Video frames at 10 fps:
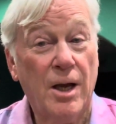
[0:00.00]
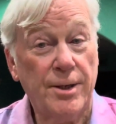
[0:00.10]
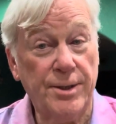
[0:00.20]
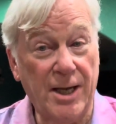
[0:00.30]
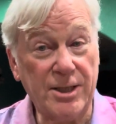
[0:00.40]

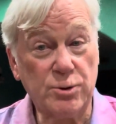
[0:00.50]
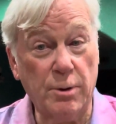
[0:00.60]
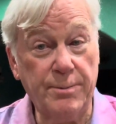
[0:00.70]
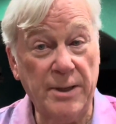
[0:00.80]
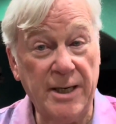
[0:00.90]
Next
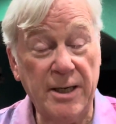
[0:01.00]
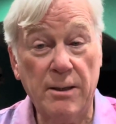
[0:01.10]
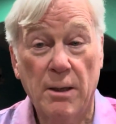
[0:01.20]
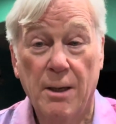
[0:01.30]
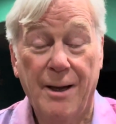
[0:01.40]
would
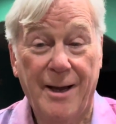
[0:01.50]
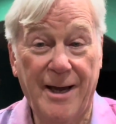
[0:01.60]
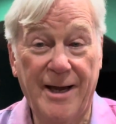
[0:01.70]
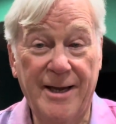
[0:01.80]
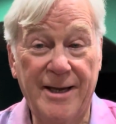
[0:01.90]
be
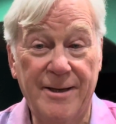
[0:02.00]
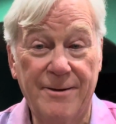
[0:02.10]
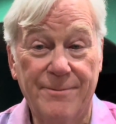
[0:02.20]
hey.